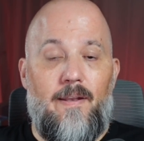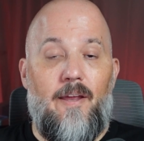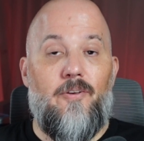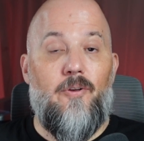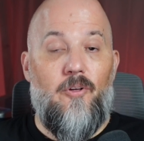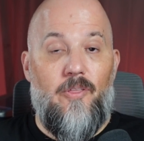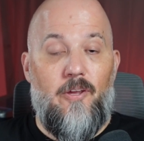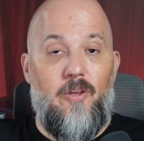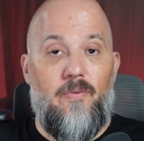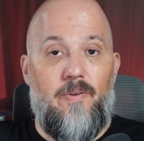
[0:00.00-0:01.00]
I do
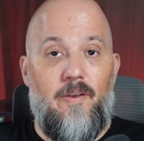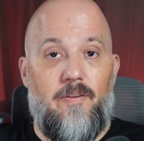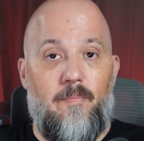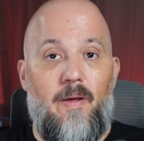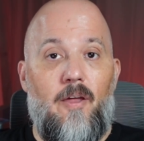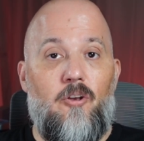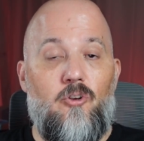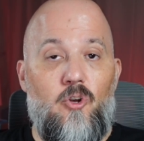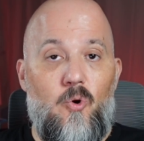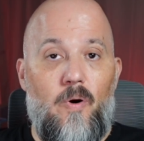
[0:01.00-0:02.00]
think you've seen some
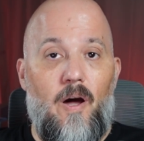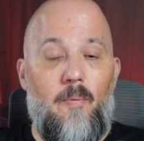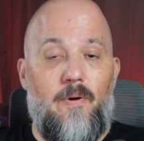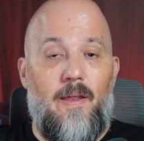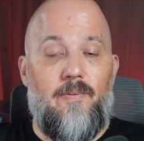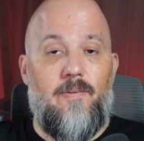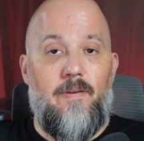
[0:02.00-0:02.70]
newer upgrades